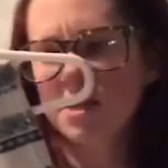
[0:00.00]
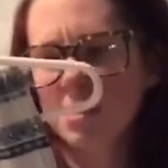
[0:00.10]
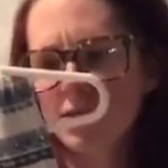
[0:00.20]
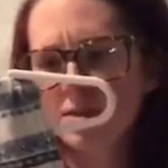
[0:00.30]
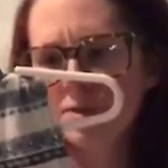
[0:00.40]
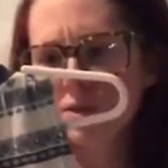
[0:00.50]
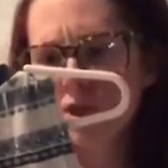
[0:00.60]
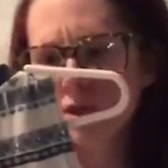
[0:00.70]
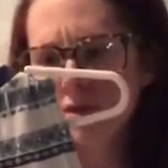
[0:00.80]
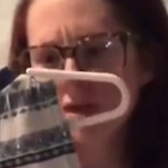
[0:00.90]
Kids, which
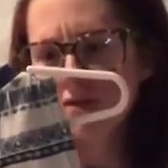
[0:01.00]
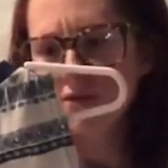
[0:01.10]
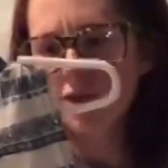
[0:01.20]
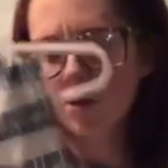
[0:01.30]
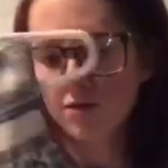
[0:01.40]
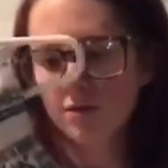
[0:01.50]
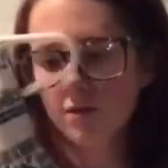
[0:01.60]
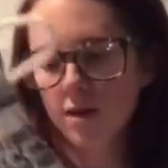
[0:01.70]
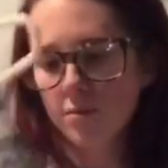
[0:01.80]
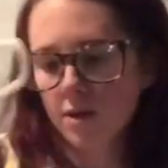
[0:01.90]
I don't think I've ever heard of
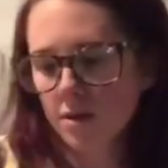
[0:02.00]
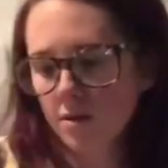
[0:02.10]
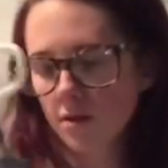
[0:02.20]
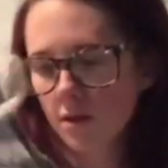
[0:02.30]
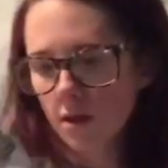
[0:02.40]
that brand.